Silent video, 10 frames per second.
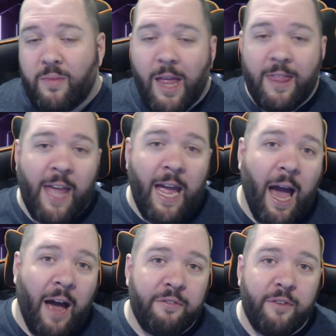They
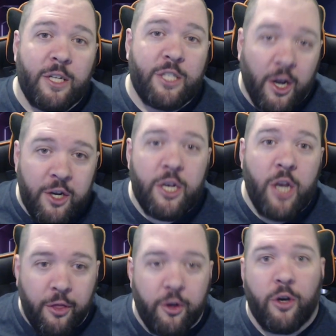have done
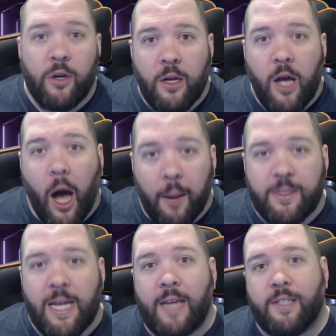another
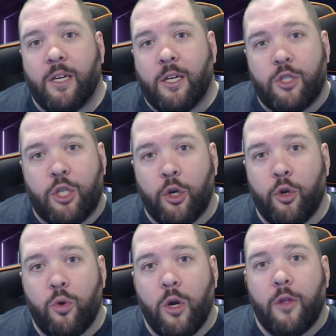update
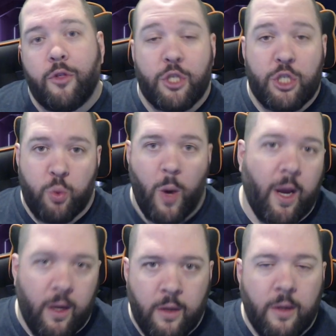to the swing,